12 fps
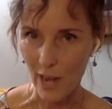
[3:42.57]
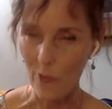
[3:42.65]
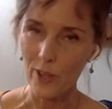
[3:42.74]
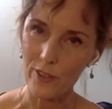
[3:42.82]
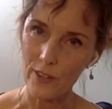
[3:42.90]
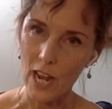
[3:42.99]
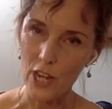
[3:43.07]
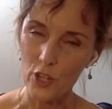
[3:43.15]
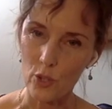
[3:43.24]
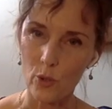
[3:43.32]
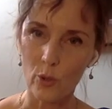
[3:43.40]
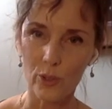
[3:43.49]
whether or not
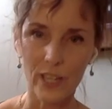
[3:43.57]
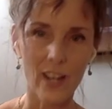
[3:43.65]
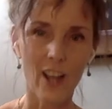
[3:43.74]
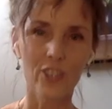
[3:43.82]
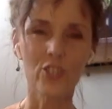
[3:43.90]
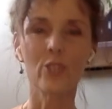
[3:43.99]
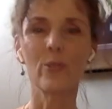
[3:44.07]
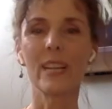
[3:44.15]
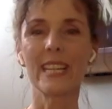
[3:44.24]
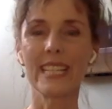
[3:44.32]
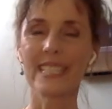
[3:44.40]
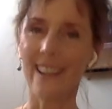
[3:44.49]
you're holding on to
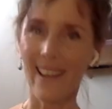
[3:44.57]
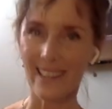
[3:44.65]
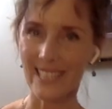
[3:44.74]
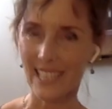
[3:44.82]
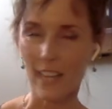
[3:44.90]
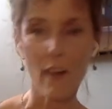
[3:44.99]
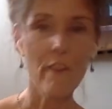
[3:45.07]
any toxic